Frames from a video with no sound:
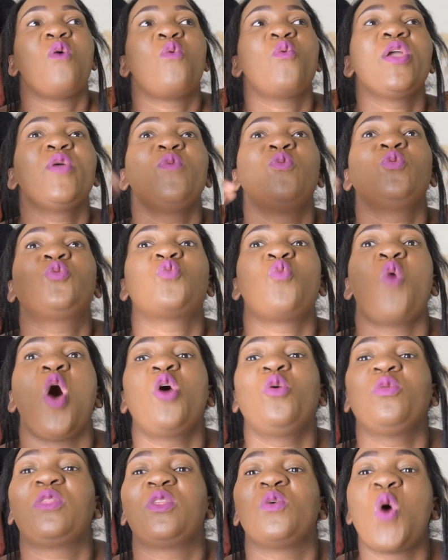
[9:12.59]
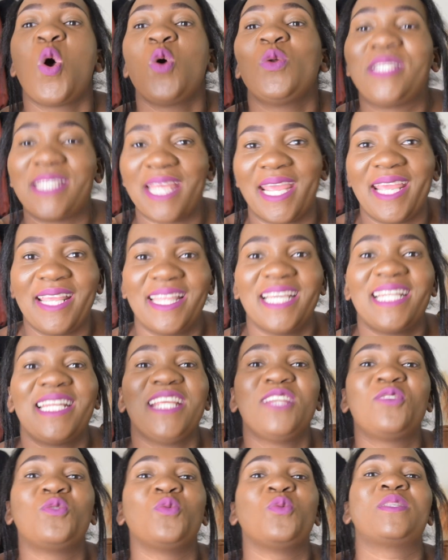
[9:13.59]
We would walk the whole day. That
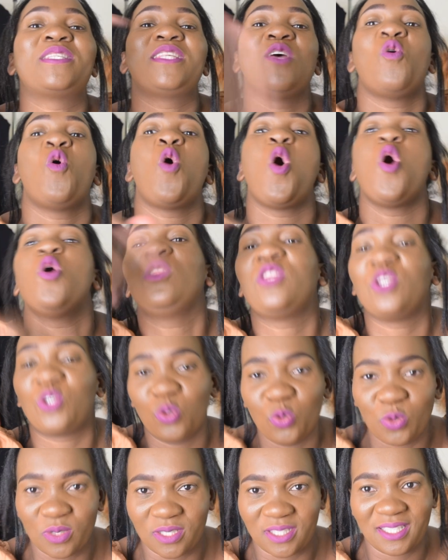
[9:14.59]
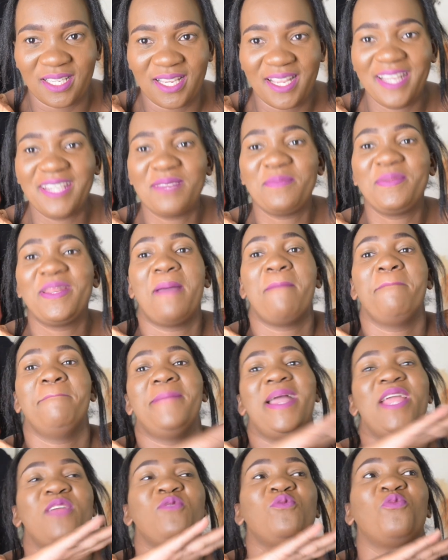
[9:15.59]
lady will sell all the shoes. And I mean,
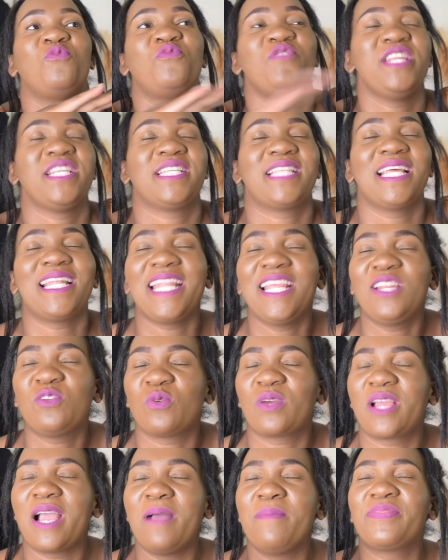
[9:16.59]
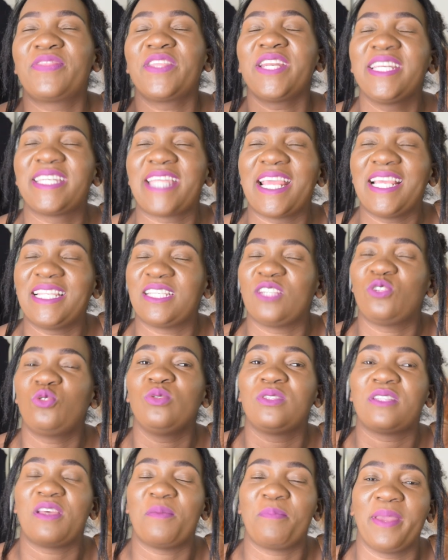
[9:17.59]
mine will finish. That lady will come three days, the
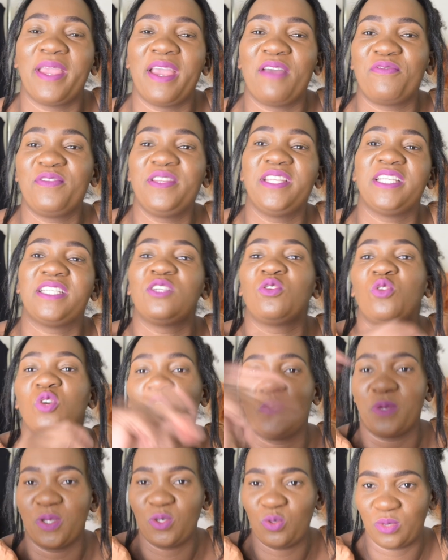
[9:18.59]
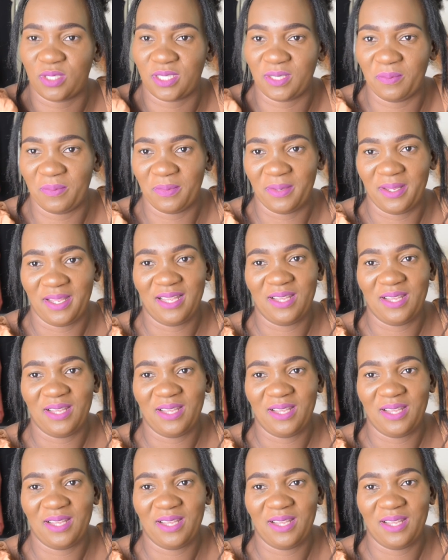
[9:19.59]
shoes are, are finished. She goes back to Zim